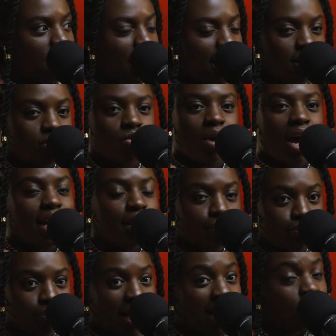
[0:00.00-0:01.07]
And so I
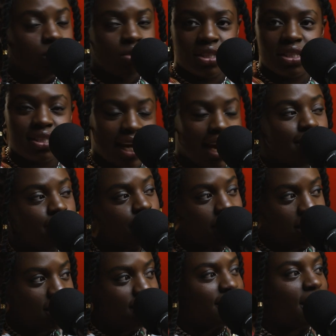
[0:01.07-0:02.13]
do the same
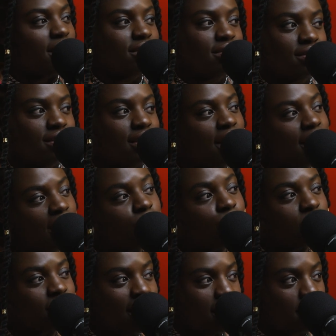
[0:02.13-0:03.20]
breaking down that I
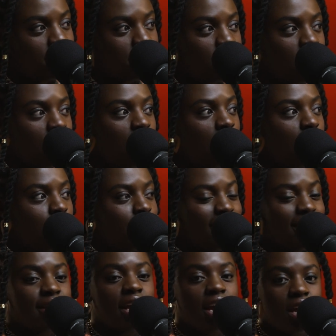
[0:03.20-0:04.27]
would have. But
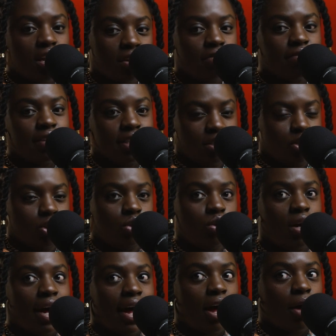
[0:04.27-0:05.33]
at the end of it,
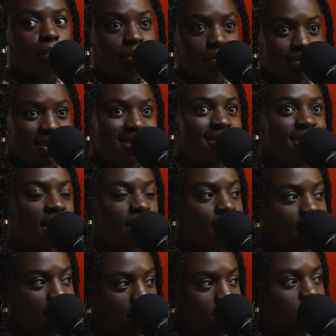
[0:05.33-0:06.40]
you are helping me
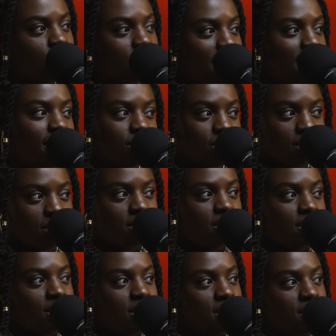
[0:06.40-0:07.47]
navigate a way out.
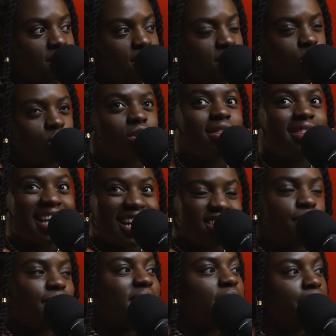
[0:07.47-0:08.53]
So
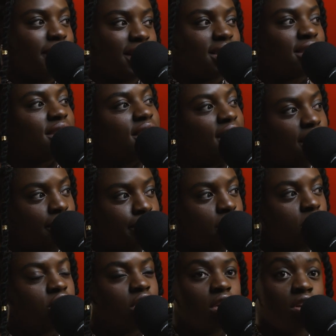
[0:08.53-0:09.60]
that's been the biggest thing,
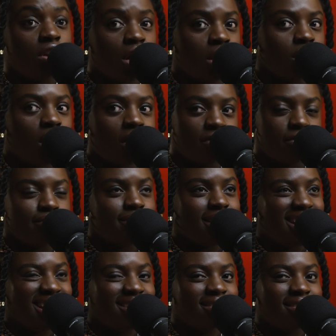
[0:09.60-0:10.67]
because a lot of
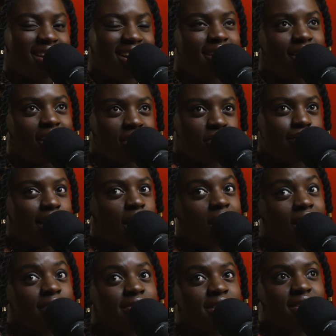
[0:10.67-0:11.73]
my
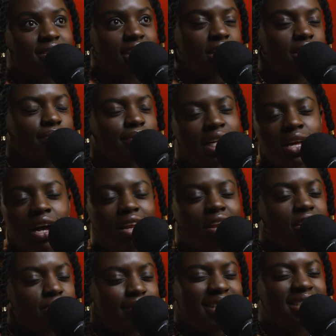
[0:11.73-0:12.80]
conversation, a
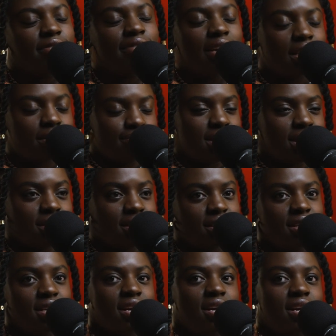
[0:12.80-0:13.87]
lot of my development